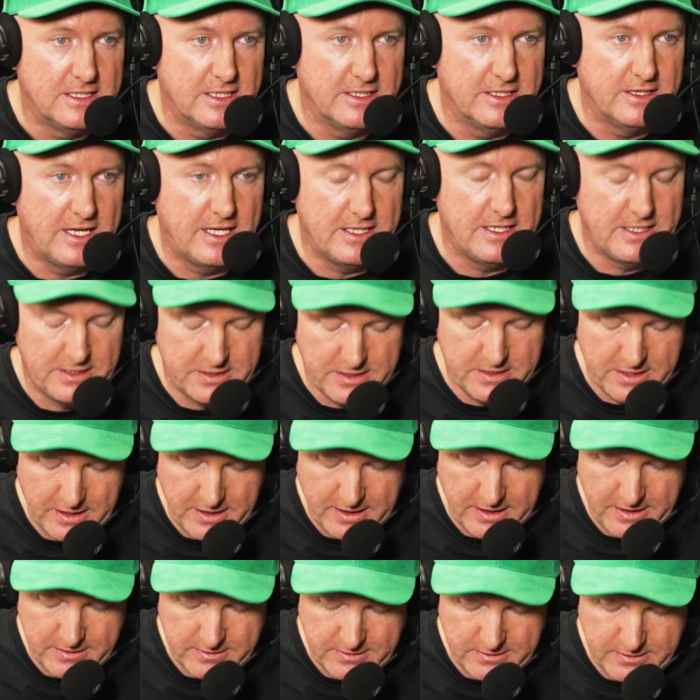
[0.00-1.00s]
And that is
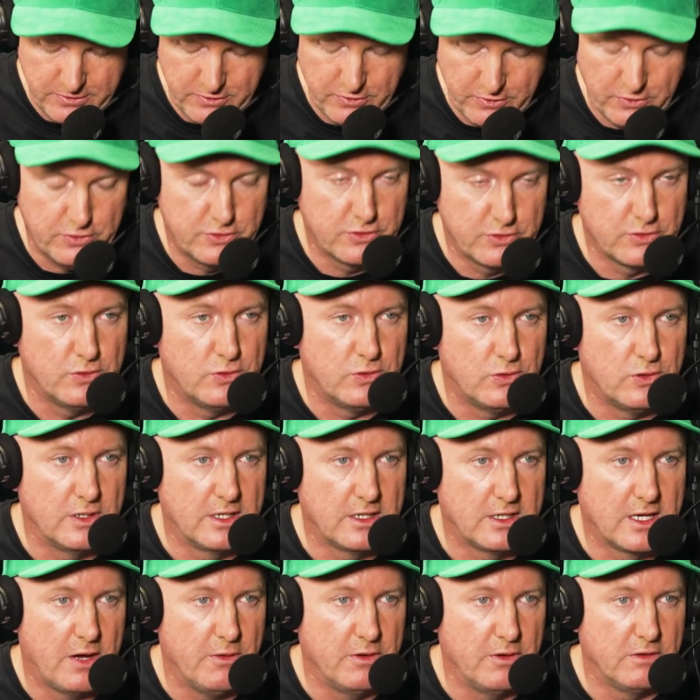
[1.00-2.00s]
their new
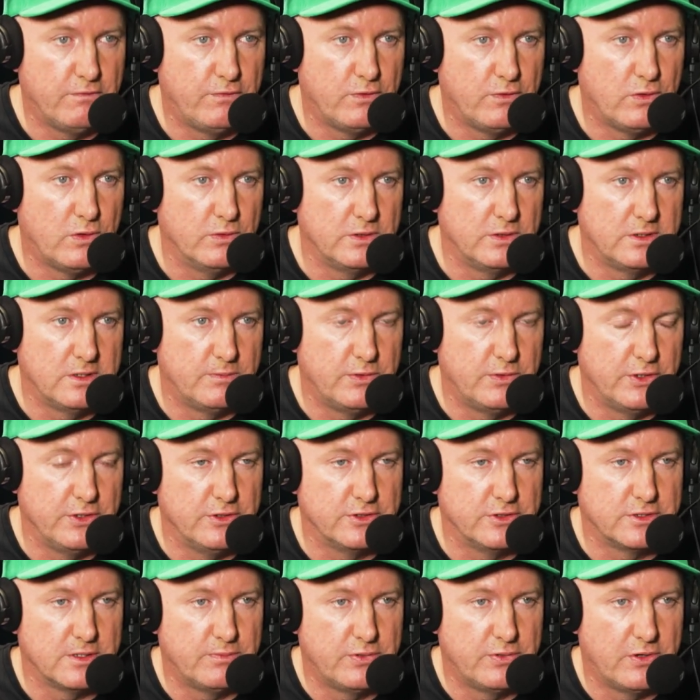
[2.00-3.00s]
score going forward to
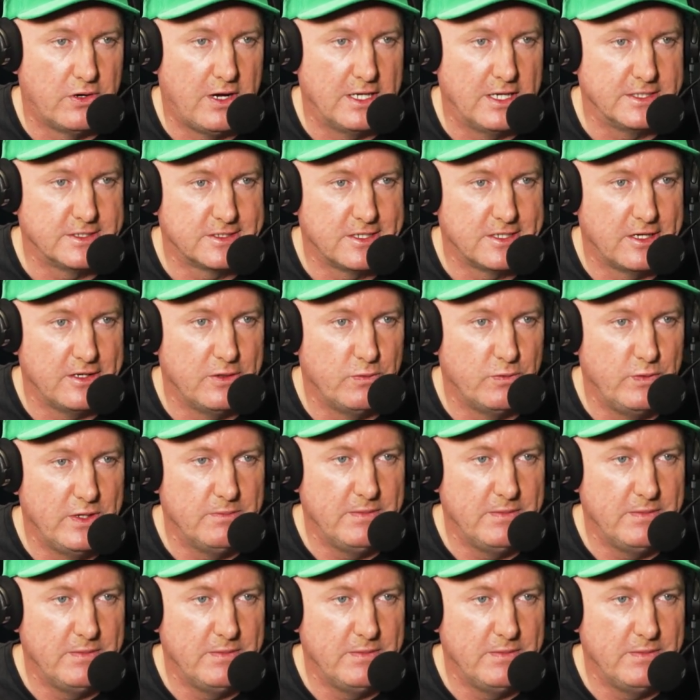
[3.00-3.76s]
produce a price. So you're